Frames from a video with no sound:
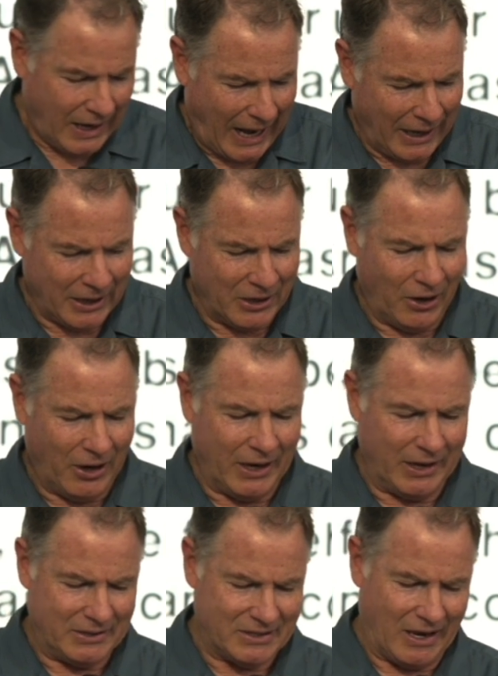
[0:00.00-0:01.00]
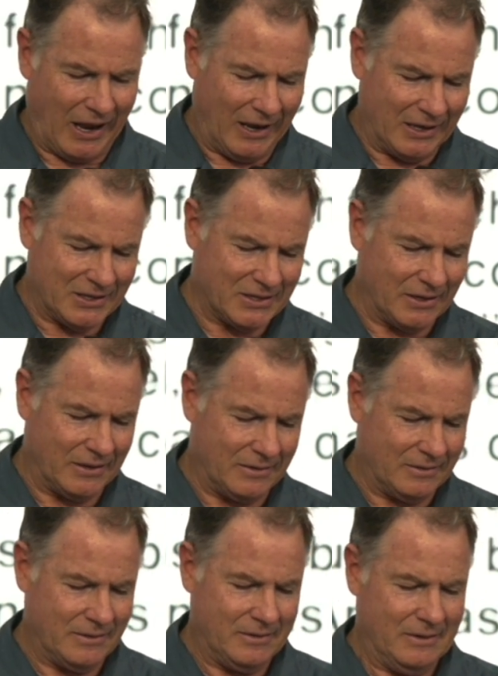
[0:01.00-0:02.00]
Ananias answered
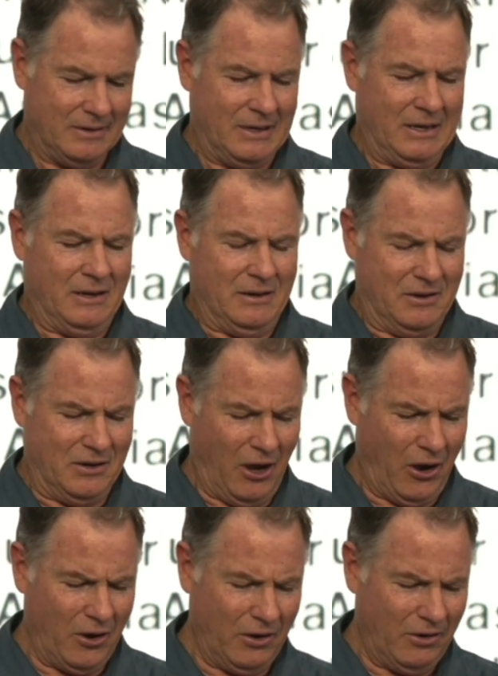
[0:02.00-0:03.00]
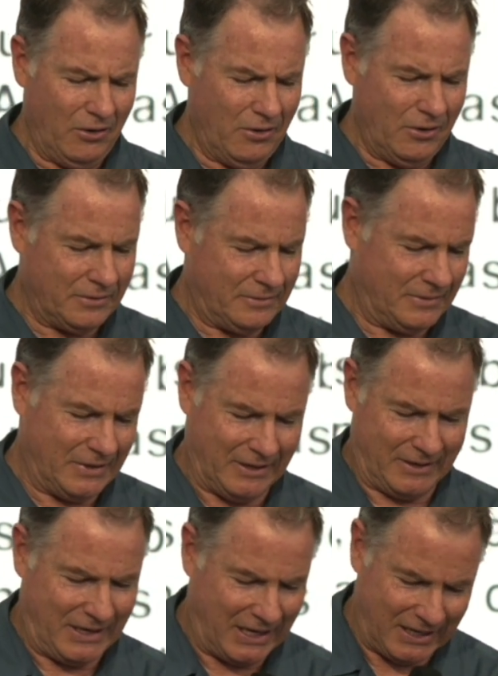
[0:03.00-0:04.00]
no, Lord.
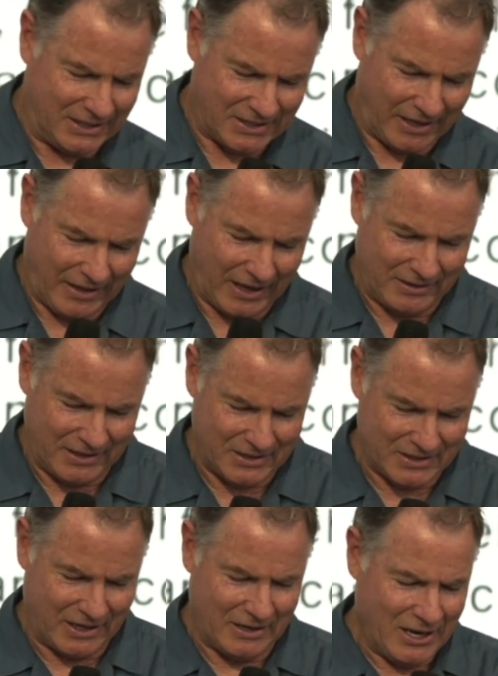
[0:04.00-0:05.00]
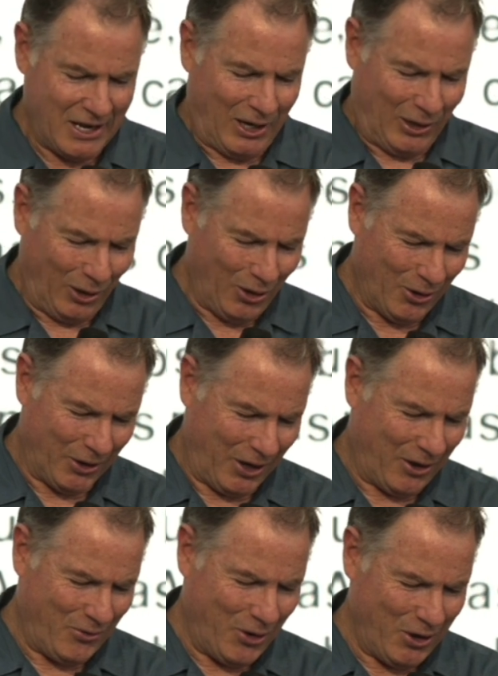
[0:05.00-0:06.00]
No, he didn't say that. He said, Lord,
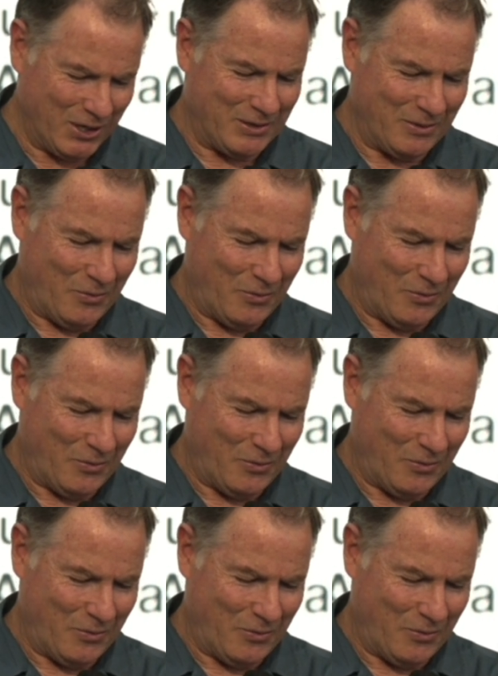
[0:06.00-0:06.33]
I've heard,